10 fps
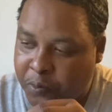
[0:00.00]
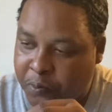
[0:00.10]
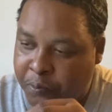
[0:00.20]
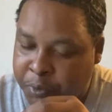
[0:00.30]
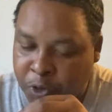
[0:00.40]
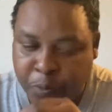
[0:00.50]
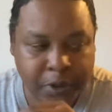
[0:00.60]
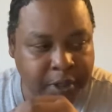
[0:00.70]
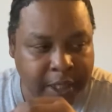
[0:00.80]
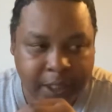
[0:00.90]

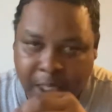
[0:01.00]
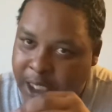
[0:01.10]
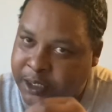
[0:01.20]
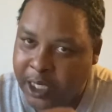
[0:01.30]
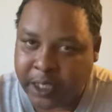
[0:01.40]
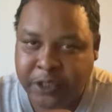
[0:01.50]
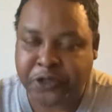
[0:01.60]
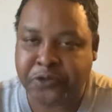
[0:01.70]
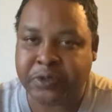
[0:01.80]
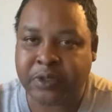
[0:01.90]
blueprint of that Kanye
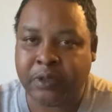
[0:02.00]
juice.